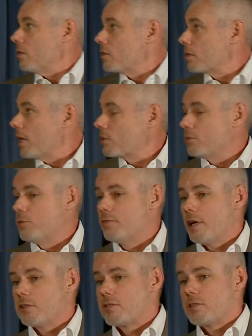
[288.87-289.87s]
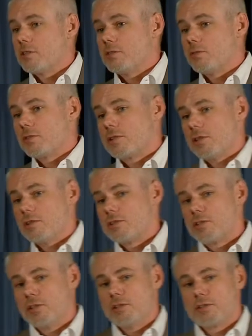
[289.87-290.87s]
So now to move on to
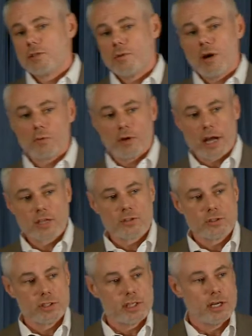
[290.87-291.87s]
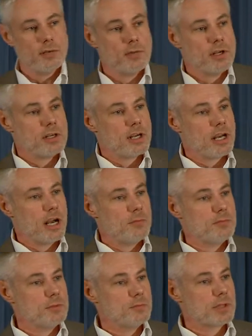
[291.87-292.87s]
what we're actually
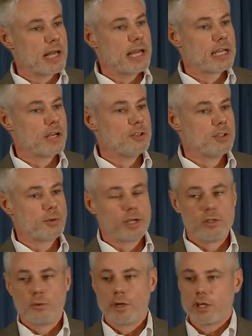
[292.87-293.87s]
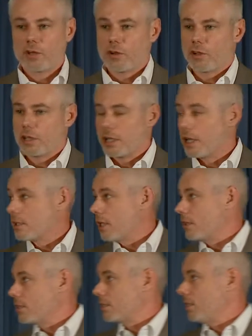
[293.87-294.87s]
planning on doing and doing currently at
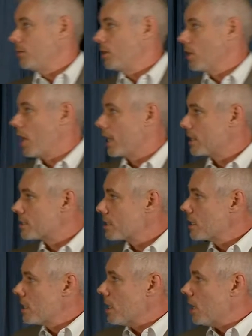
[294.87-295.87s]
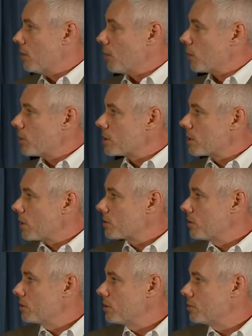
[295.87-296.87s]
the TB Alliance, I want to talk
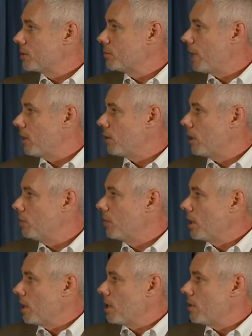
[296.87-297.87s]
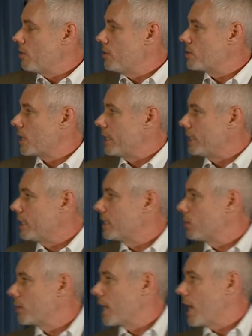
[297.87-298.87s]
to you a little bit about this idea
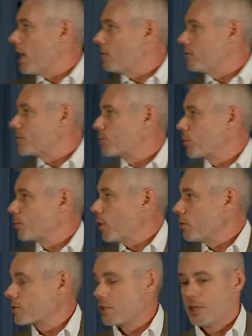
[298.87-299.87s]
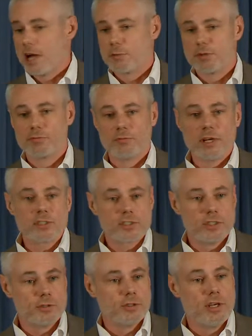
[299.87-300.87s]
that we have, this proposed collaborative
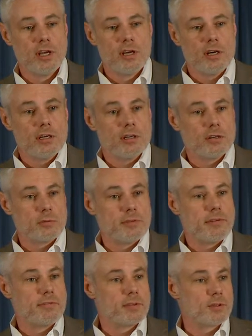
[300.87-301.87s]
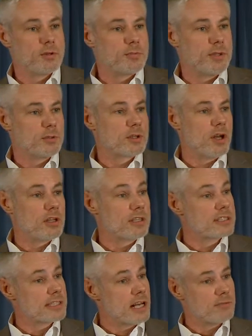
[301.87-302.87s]
rescue, or we've even heard people call it
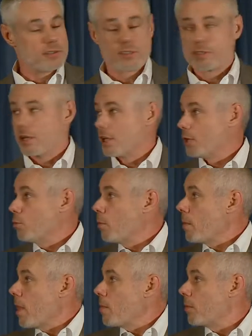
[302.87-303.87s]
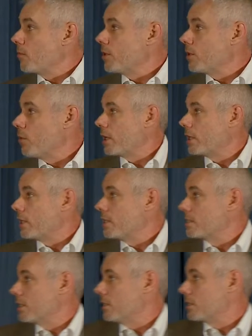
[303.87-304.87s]
a salvage study. But really it
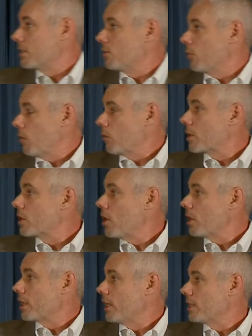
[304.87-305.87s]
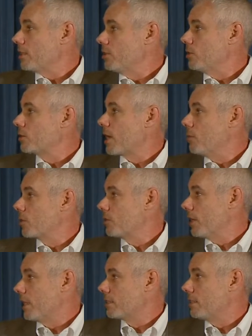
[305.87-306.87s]
is we're calling it the New Chemical
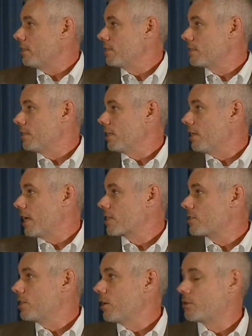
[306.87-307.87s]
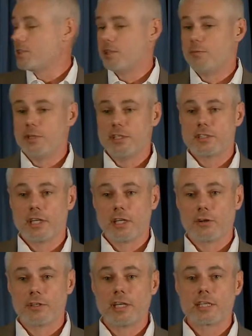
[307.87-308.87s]
Entities in XDR-TB study,
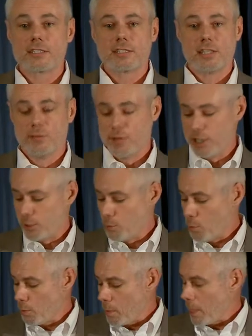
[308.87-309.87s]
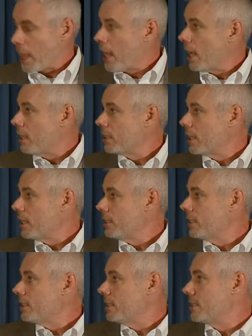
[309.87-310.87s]
or NICS-TB. And the
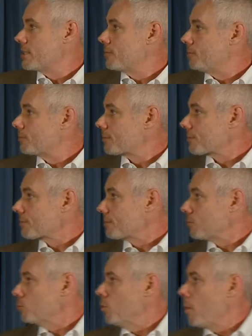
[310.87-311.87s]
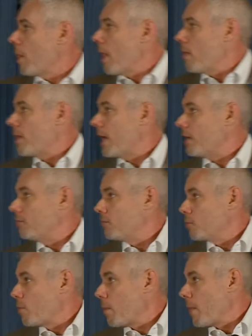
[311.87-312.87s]
idea is
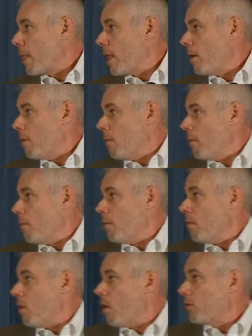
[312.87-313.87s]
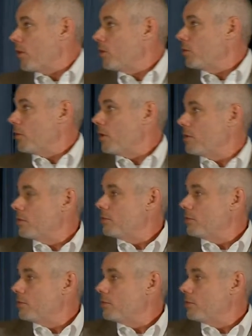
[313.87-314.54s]
that although